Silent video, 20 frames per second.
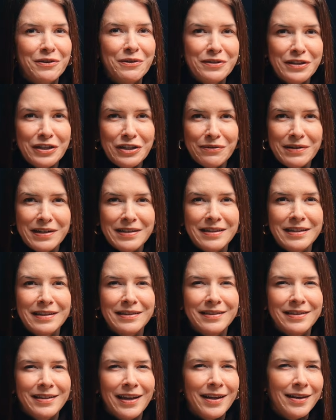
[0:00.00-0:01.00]
concentrates
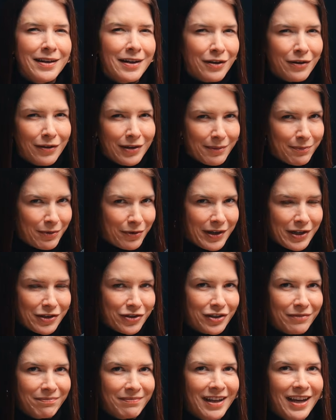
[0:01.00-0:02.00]
in data
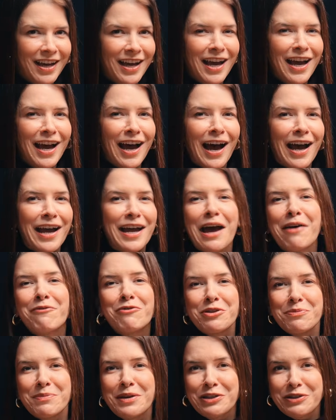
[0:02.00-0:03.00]
collaboration. I have
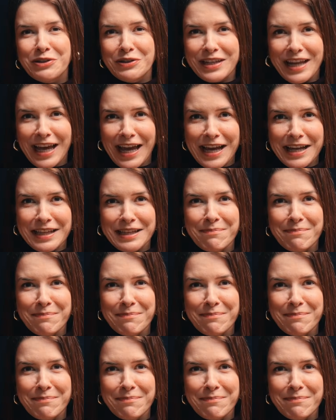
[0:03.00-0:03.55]
with me today